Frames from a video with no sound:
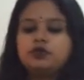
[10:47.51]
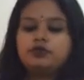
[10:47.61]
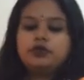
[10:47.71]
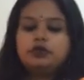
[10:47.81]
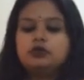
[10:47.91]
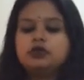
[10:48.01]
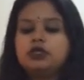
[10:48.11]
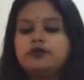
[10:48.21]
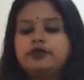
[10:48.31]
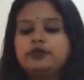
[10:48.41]
of a
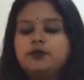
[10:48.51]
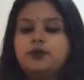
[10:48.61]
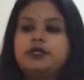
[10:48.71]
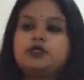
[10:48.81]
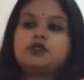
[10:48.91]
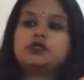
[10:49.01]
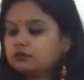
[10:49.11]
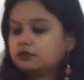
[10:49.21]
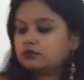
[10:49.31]
given matrix.